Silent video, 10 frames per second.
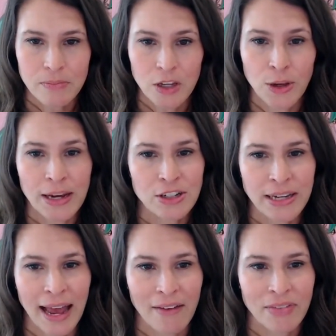you actually
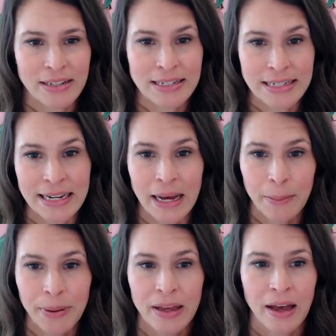have this dip
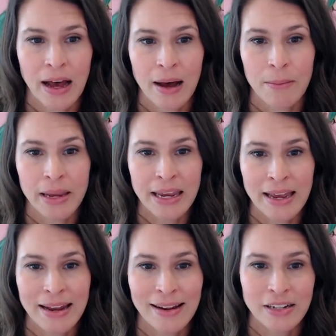um,
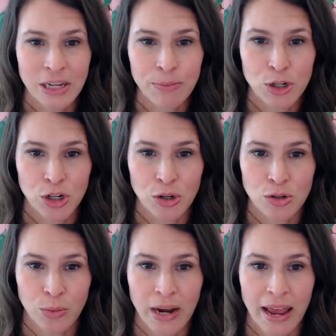in
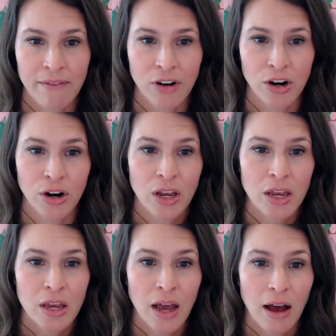temperatures whenever
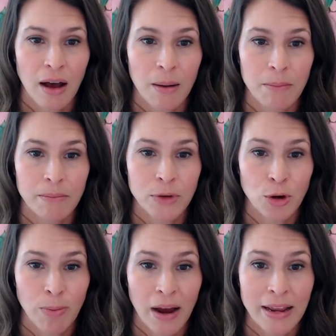um,
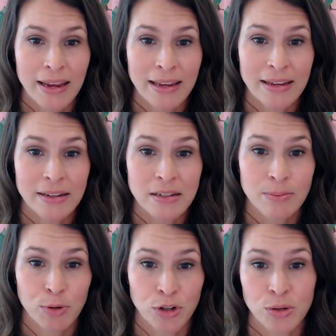your body is
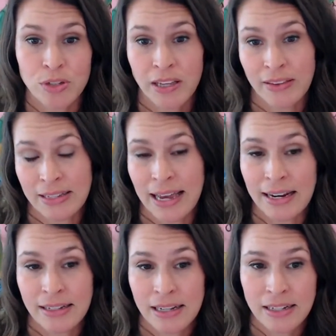producing this
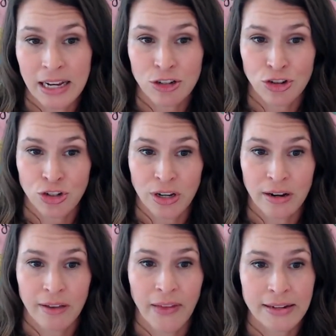excess estrogen,
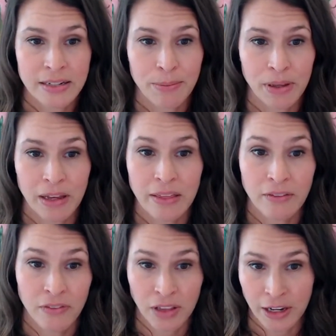and that's typically in the
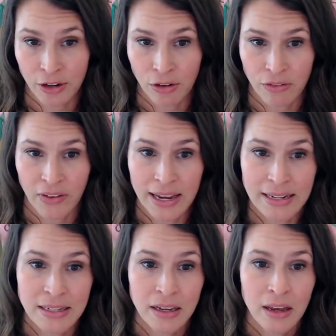follicular
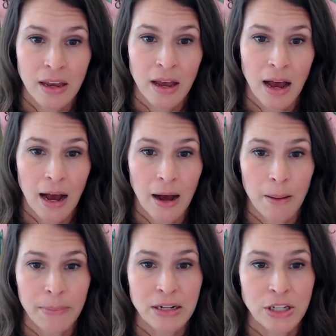phase.
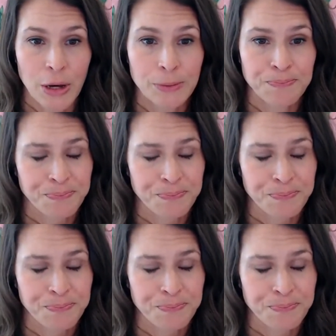Um, and so